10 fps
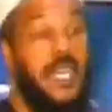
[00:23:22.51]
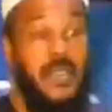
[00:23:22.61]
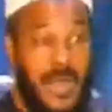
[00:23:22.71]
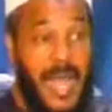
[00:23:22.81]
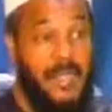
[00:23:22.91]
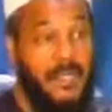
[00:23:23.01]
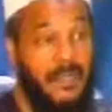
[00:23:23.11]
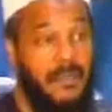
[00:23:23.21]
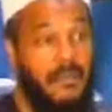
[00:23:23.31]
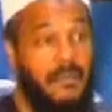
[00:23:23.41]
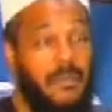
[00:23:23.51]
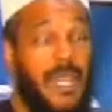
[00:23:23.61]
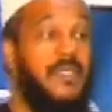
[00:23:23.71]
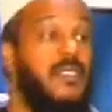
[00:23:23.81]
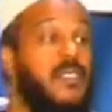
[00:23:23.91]
And in fact,
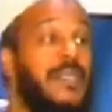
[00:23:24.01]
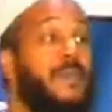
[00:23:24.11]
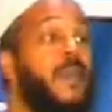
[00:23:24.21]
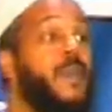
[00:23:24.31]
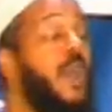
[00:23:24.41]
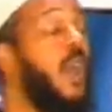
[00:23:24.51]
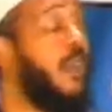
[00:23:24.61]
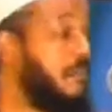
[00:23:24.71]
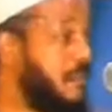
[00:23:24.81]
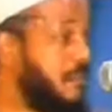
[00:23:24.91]
that is Islamic law.